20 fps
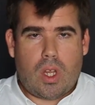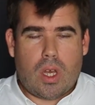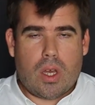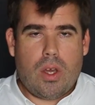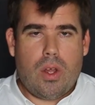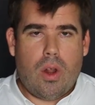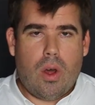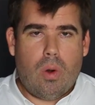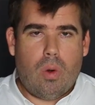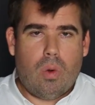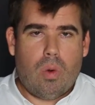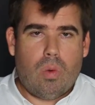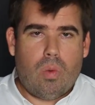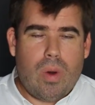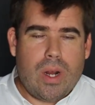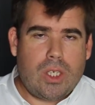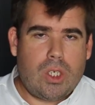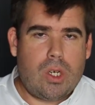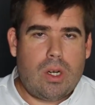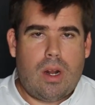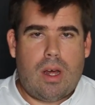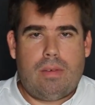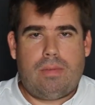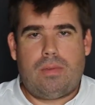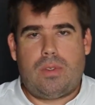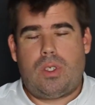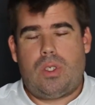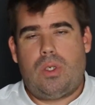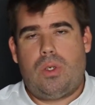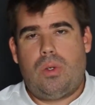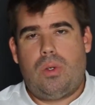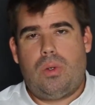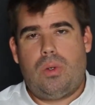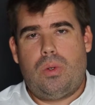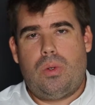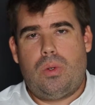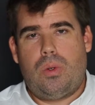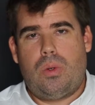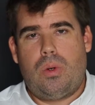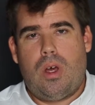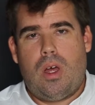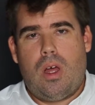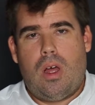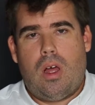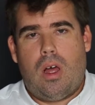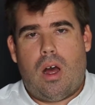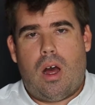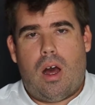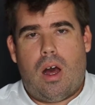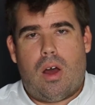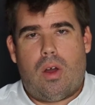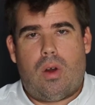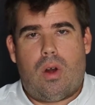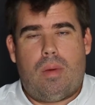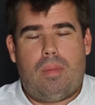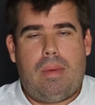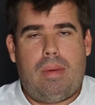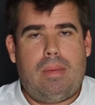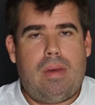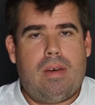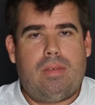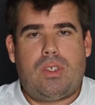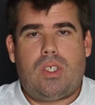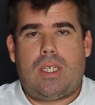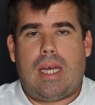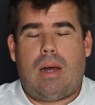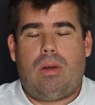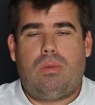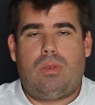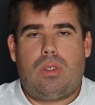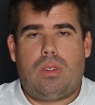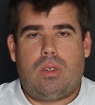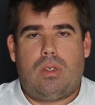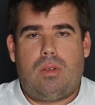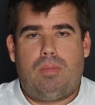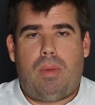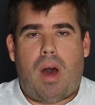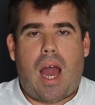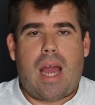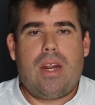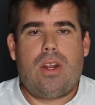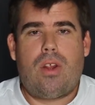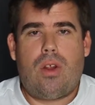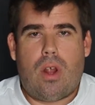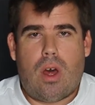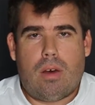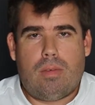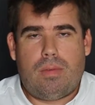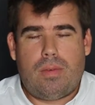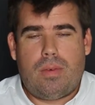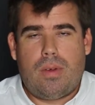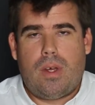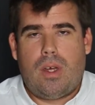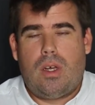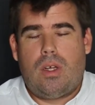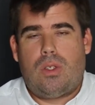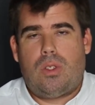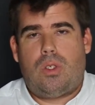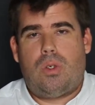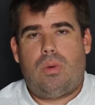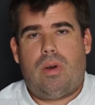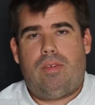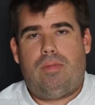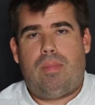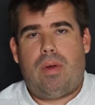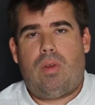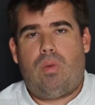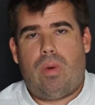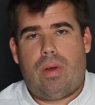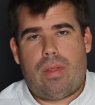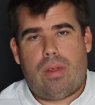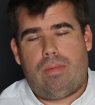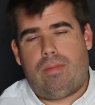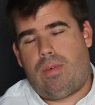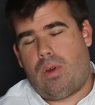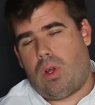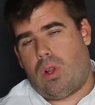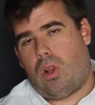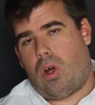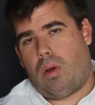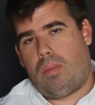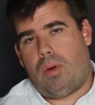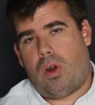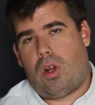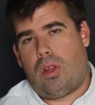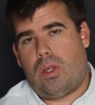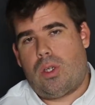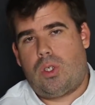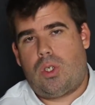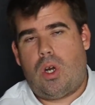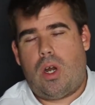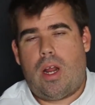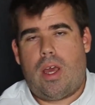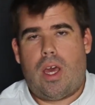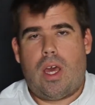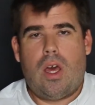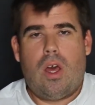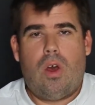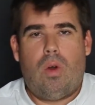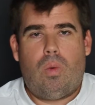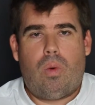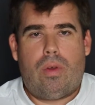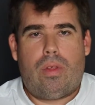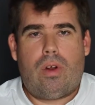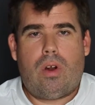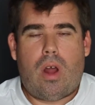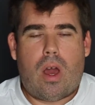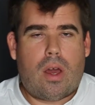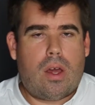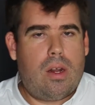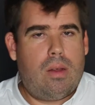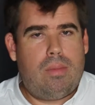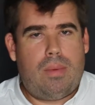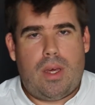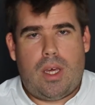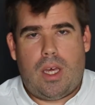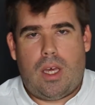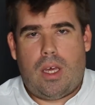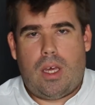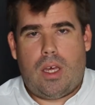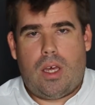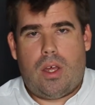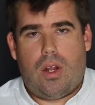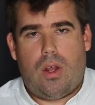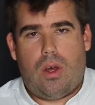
rich enough to, or maybe have sound mind enough to have been with them for a long part of the journey, where they're not going to be,